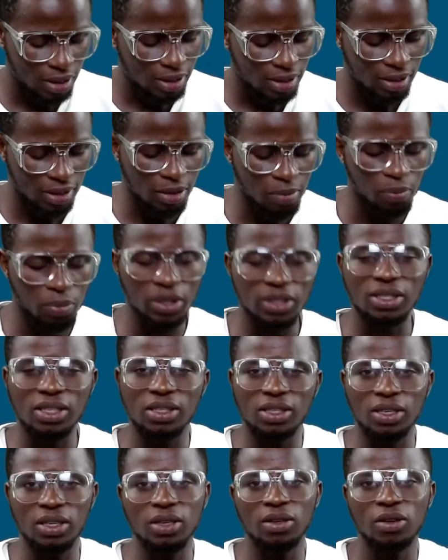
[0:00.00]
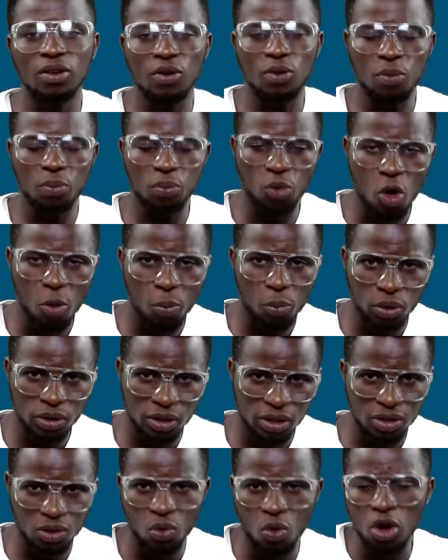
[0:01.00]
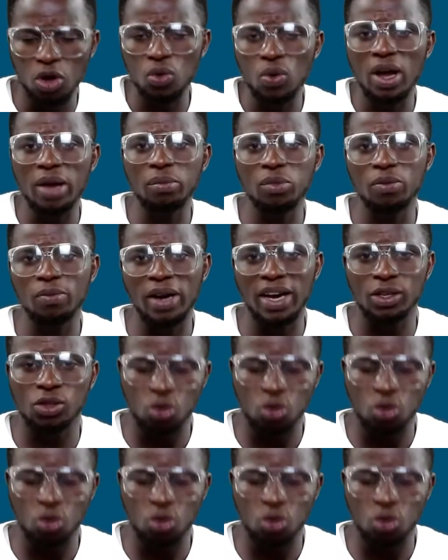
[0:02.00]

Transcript: simplicity purposes. What do I mean by